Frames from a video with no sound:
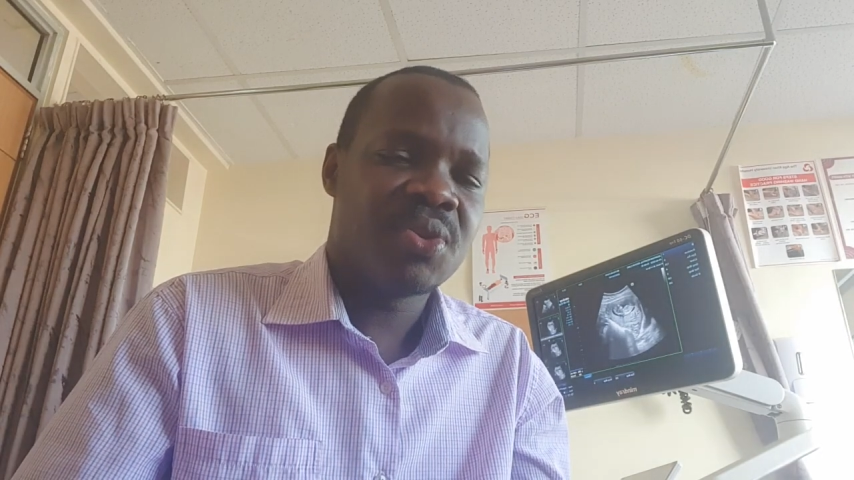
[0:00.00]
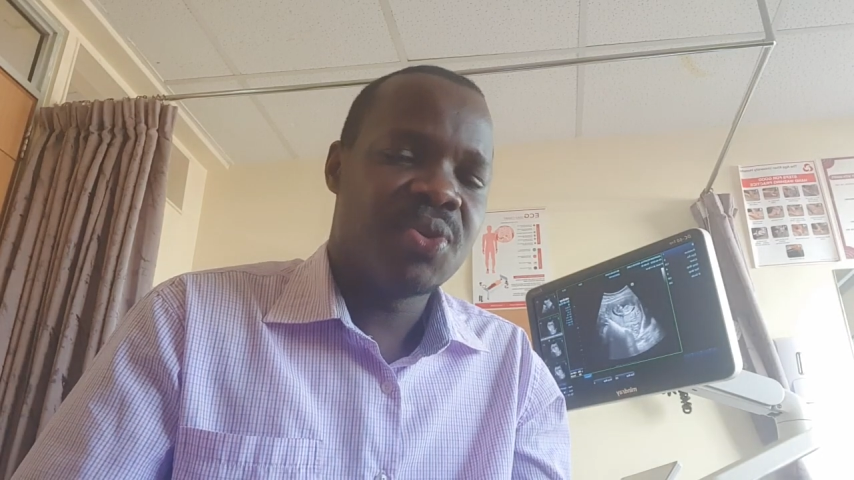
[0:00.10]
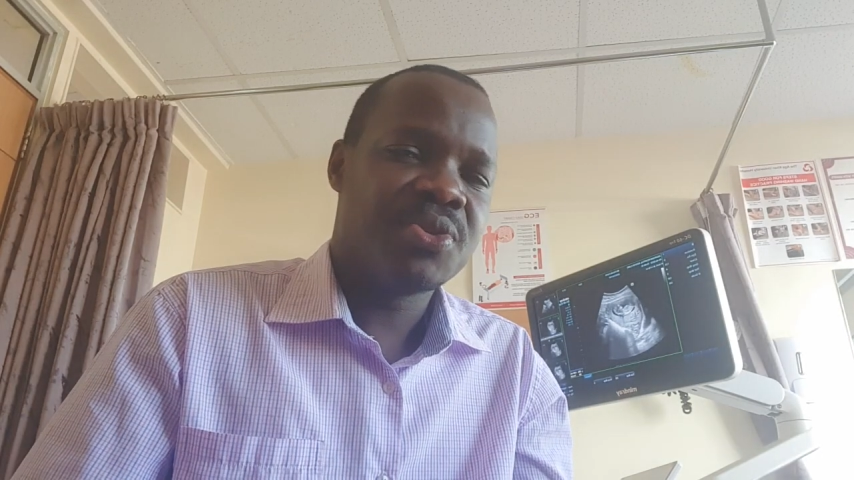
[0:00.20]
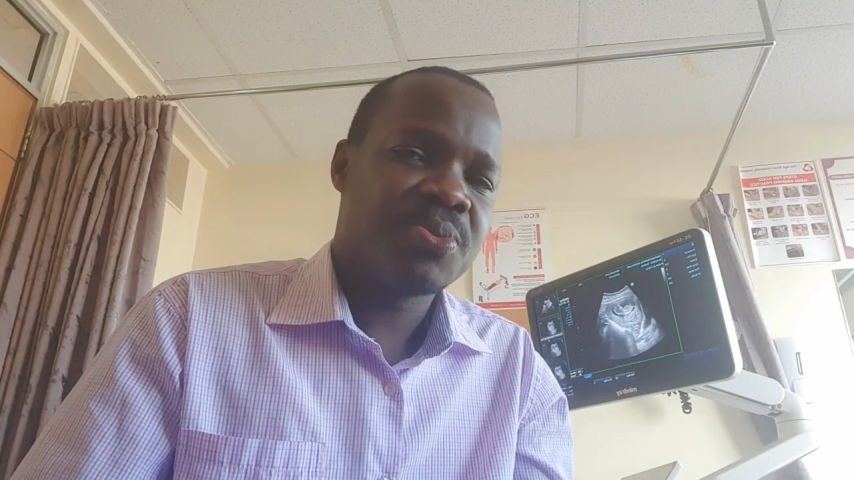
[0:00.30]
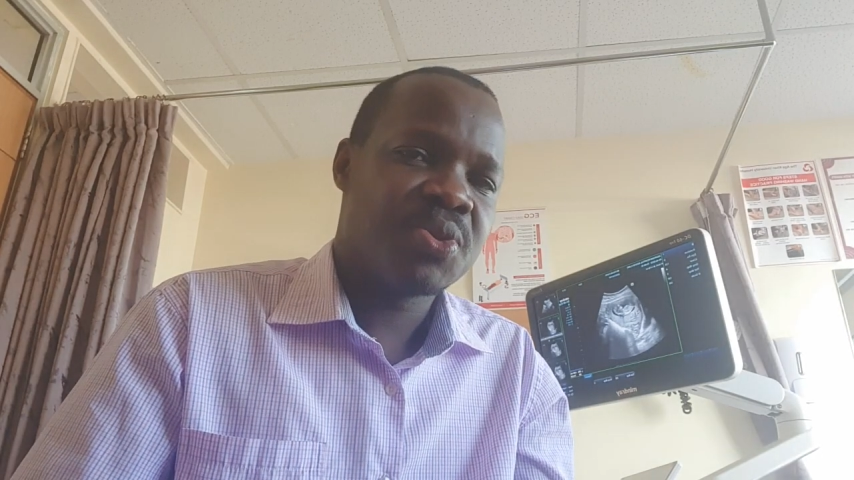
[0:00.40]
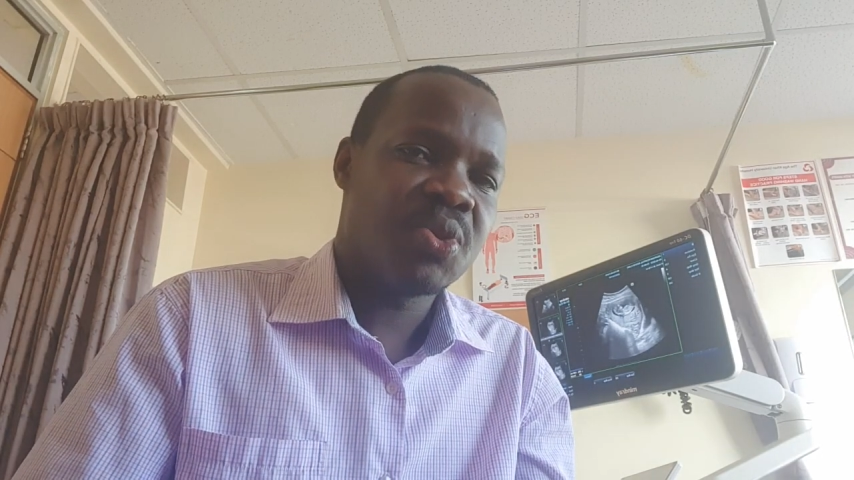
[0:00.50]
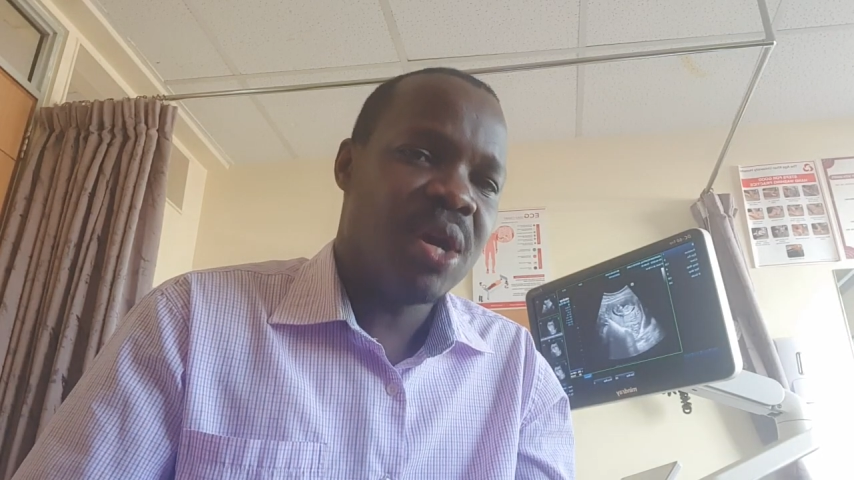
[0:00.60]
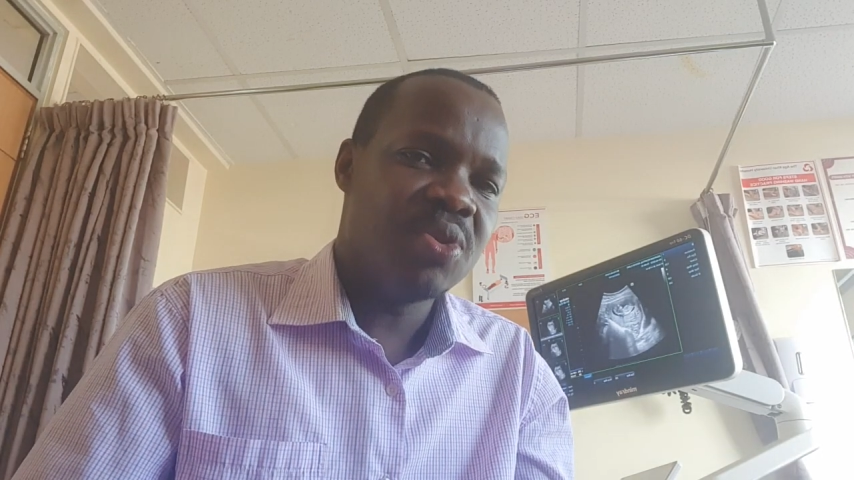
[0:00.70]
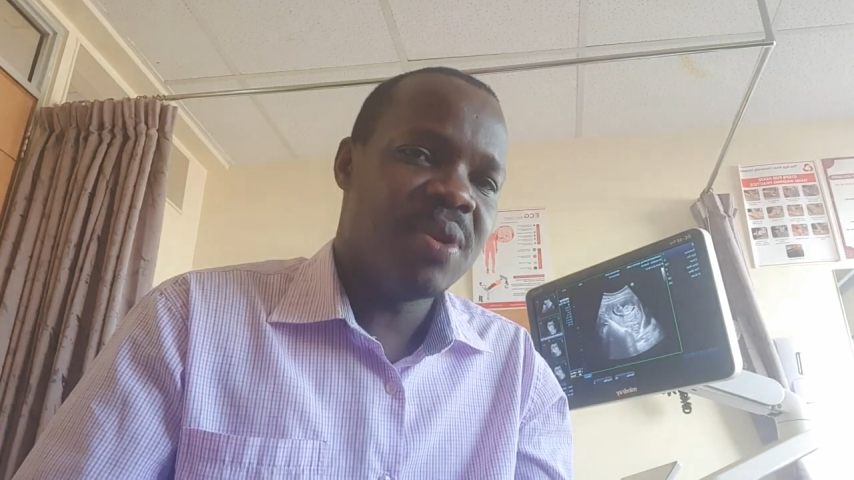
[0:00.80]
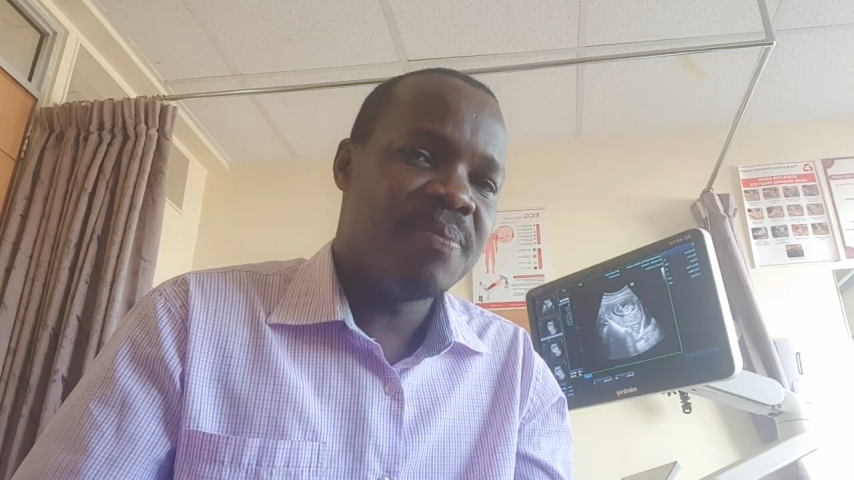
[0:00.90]
the hospital
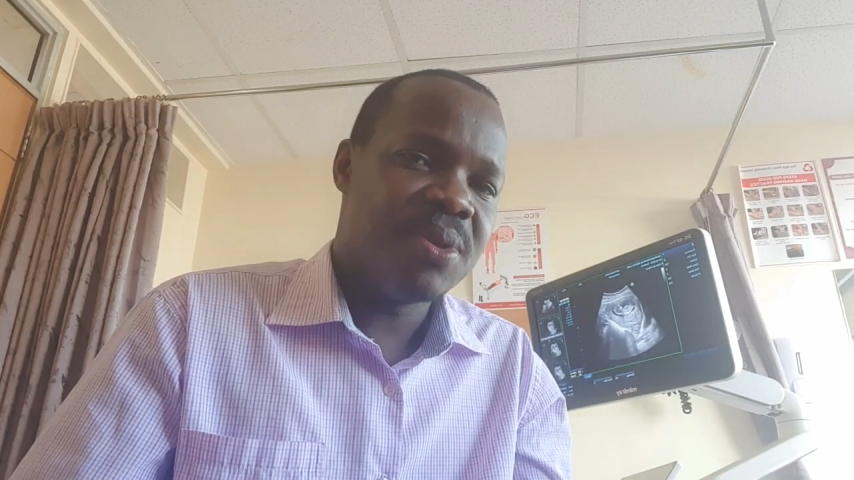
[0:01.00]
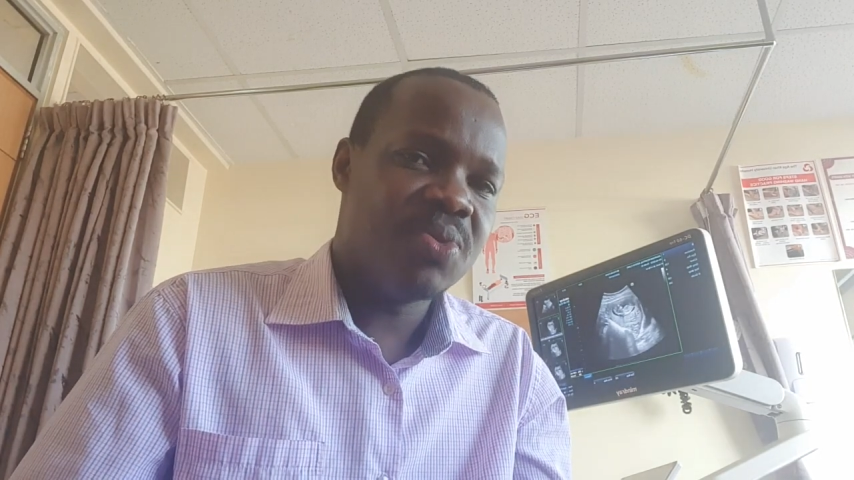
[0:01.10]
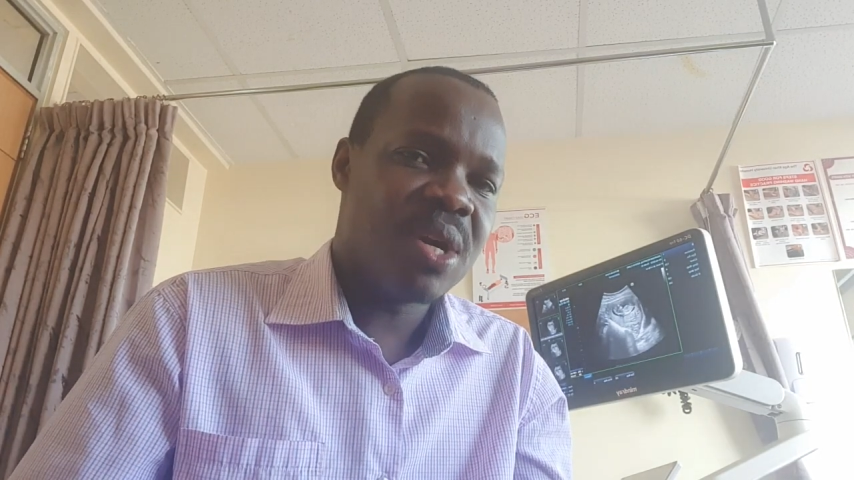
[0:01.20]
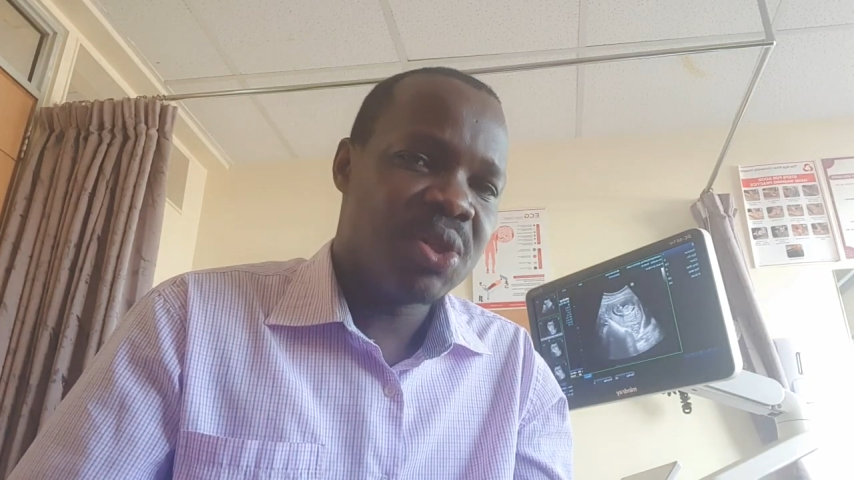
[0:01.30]
and you